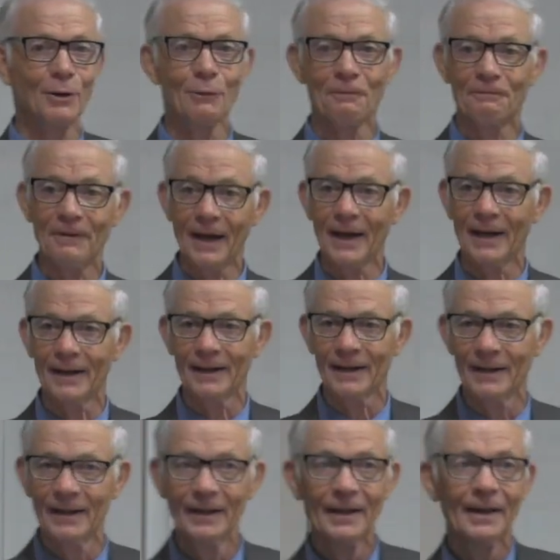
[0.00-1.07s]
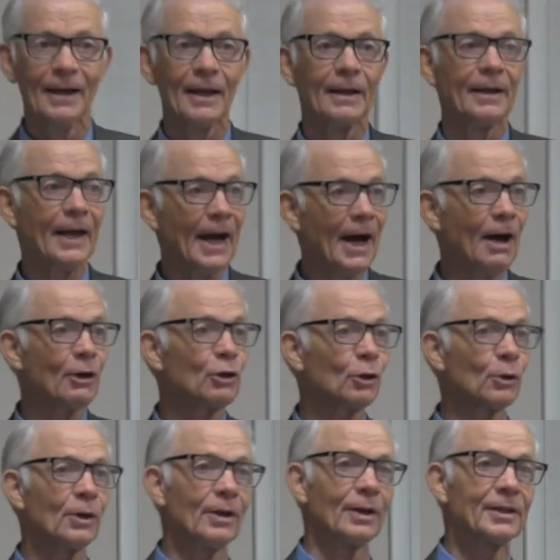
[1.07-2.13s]
you fed it, and now
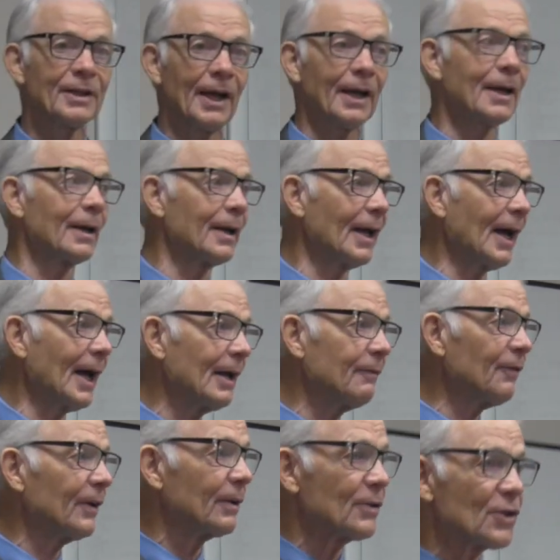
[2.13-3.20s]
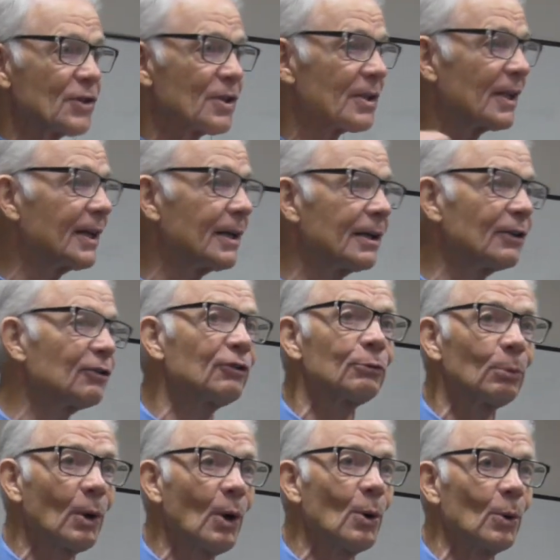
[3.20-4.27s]
you're going to take a knife and slit its
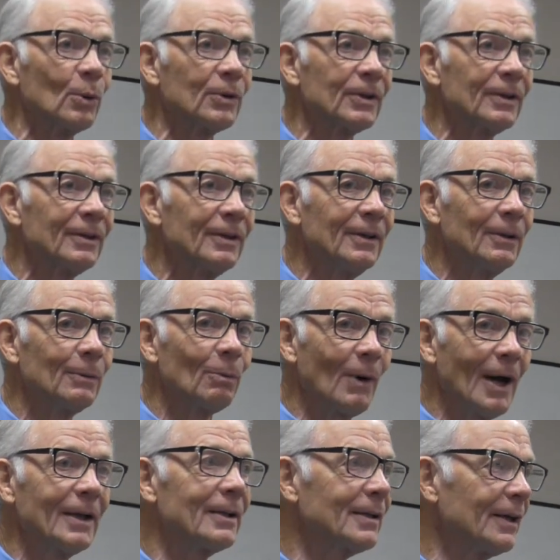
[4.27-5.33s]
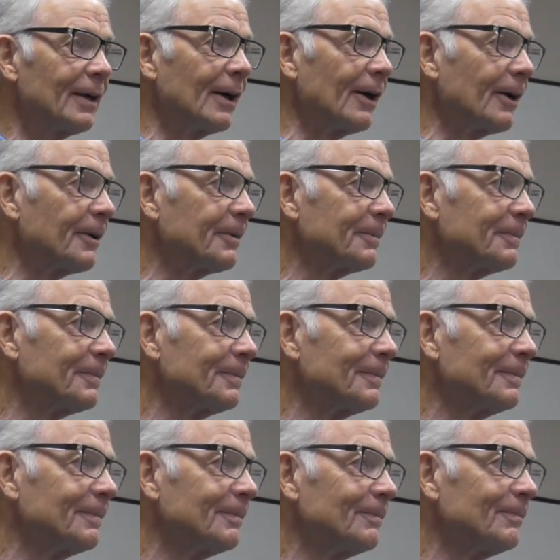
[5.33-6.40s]
throat right there
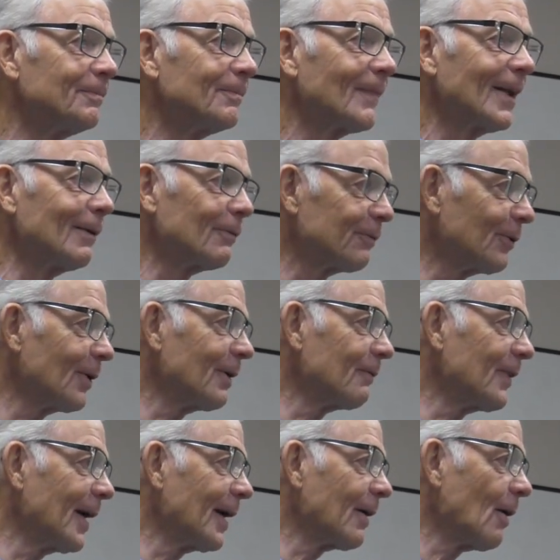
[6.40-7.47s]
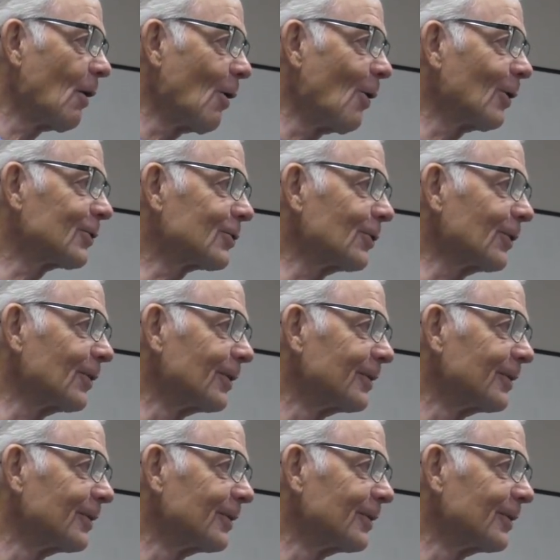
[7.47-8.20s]
in front of that altar.